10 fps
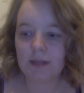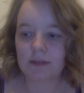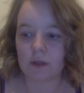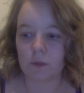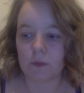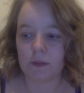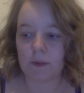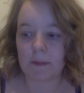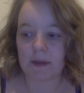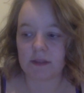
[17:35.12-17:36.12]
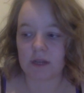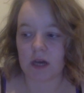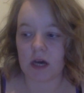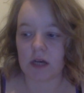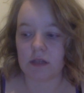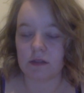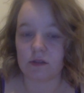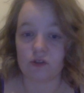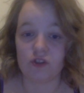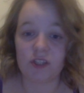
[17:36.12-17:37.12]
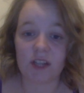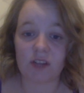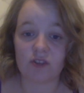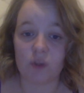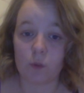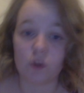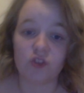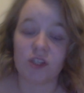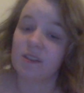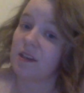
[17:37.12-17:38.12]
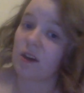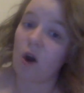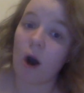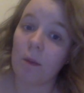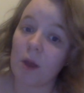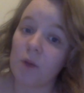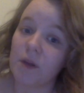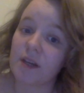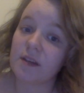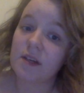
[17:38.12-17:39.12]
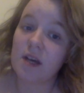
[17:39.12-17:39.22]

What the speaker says: So we went back to hers. So she didn't actually watch it until it got uploaded.